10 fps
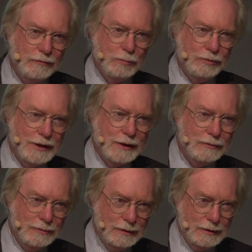for
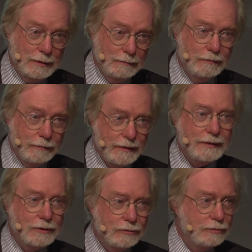PRIO for a
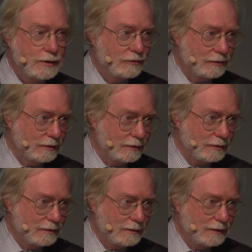very good reason.
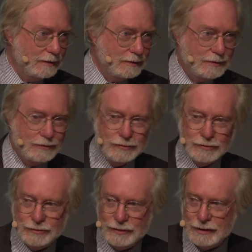Right? This
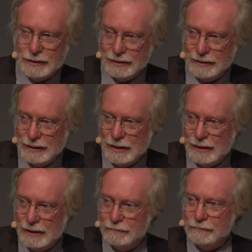is uh,
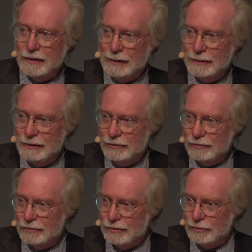a fabulous
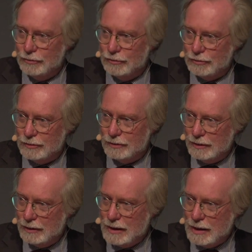institution.
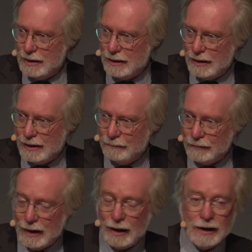Um,
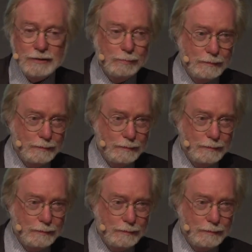I